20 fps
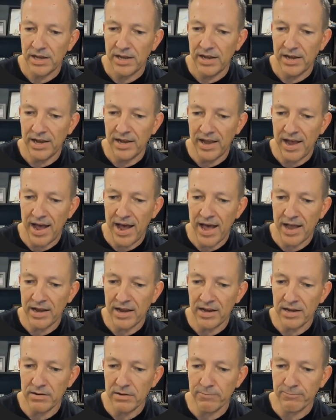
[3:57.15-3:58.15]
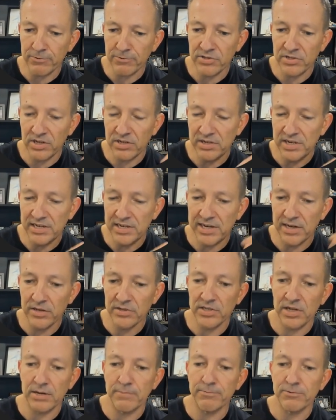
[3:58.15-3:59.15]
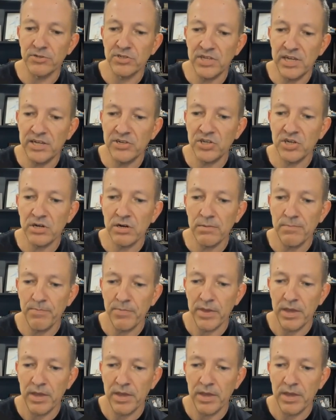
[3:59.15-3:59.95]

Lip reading: it added details on the procedure,